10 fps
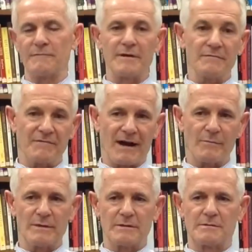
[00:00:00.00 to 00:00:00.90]

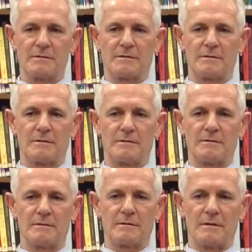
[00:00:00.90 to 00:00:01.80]
environment,
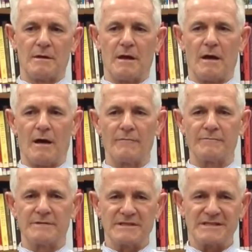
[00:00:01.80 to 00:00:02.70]
of
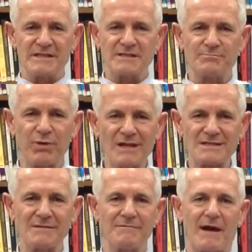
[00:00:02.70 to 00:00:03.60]
disease plus
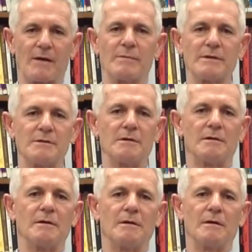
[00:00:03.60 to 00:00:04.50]
environment
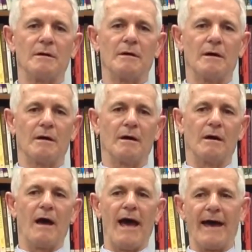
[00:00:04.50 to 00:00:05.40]

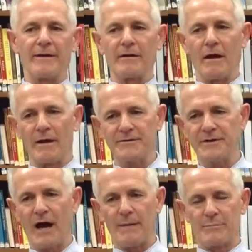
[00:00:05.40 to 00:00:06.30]
added on
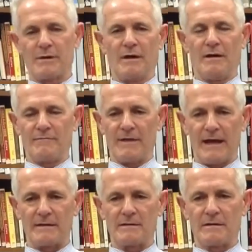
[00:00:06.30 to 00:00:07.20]
top of that